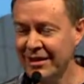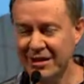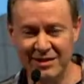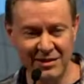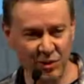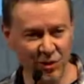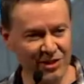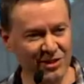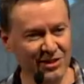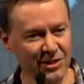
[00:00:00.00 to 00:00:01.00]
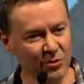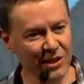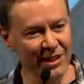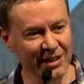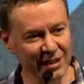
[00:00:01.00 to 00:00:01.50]
is the question that
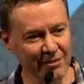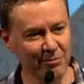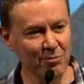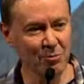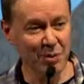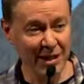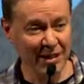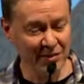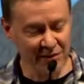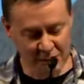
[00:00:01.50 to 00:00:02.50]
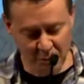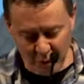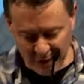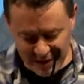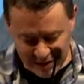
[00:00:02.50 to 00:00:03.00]
really Peter is
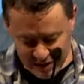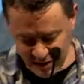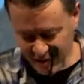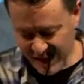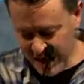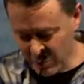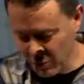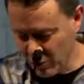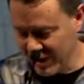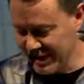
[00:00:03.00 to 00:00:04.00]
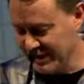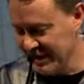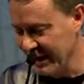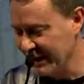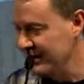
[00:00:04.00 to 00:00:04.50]
putting to the crowd with what he
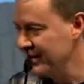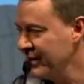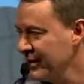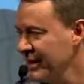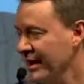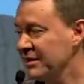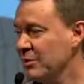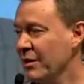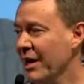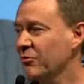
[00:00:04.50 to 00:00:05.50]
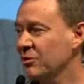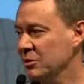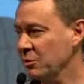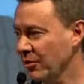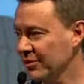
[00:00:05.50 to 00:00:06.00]
says. And it's about
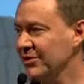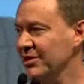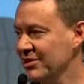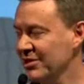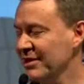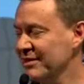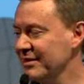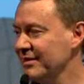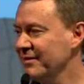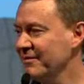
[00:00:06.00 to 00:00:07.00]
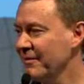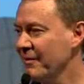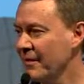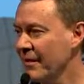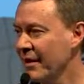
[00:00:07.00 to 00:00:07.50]
response to Jesus.
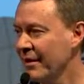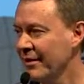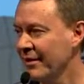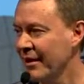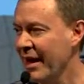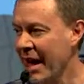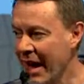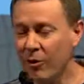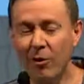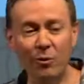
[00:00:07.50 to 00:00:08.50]
How are